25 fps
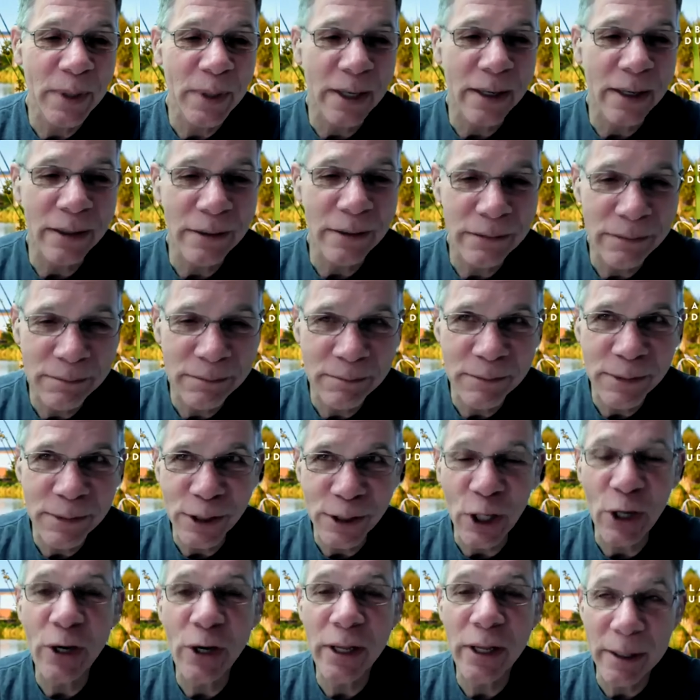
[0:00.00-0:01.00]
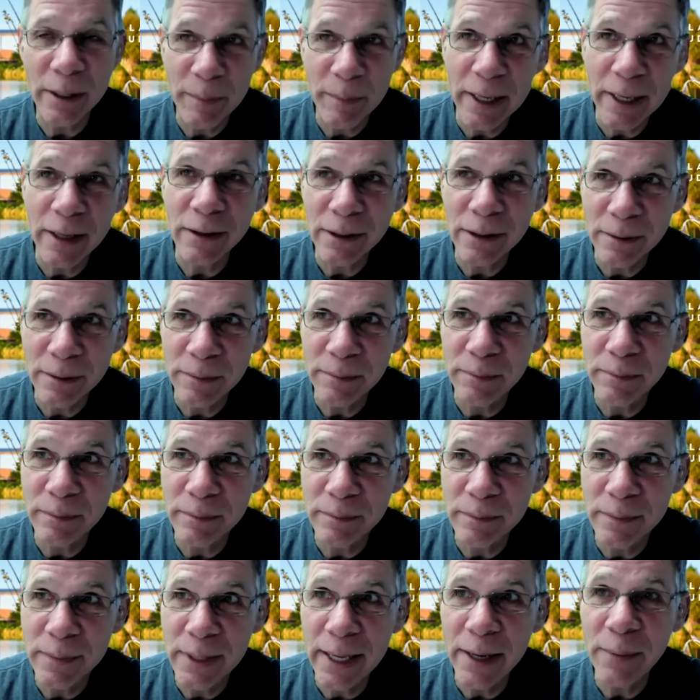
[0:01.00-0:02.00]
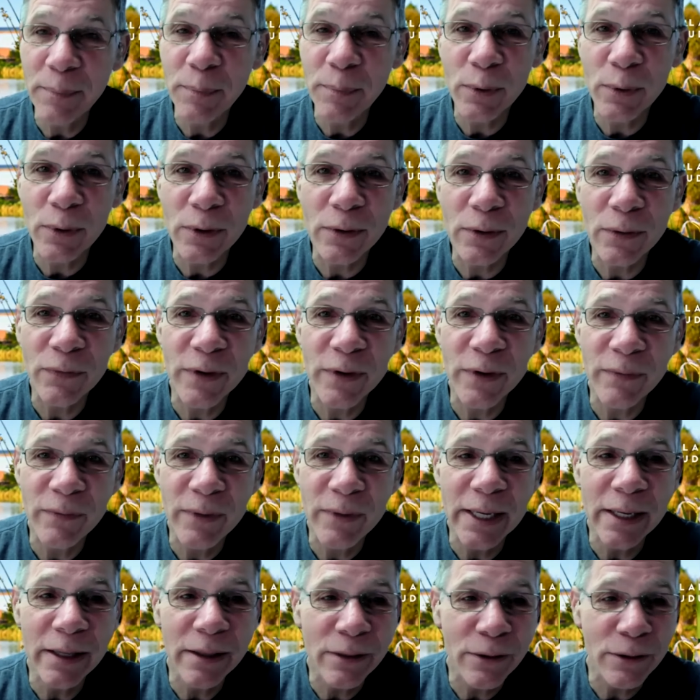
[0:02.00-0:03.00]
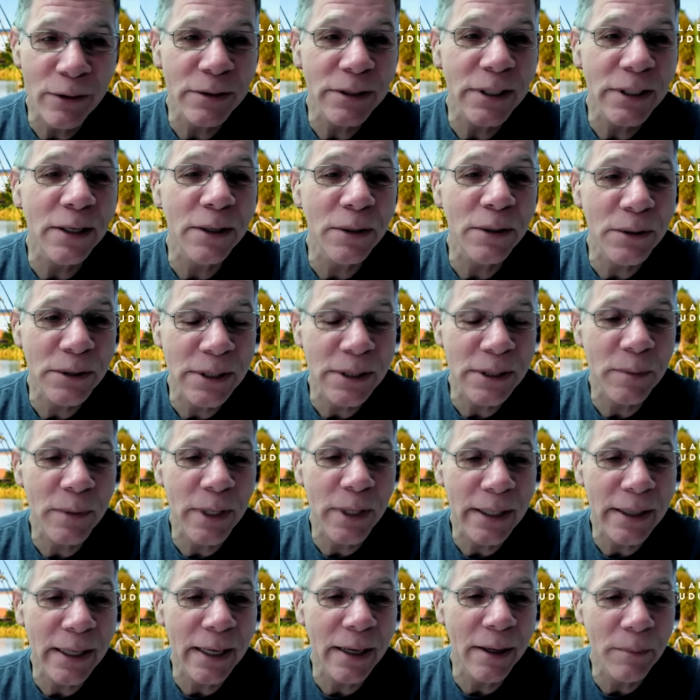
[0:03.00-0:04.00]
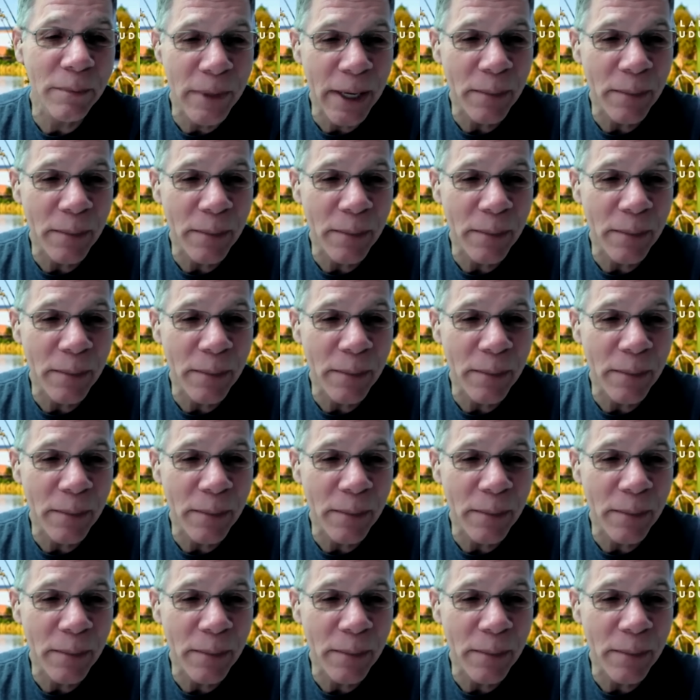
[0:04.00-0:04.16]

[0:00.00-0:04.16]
Uh, starting about the April 15th or so, something like that,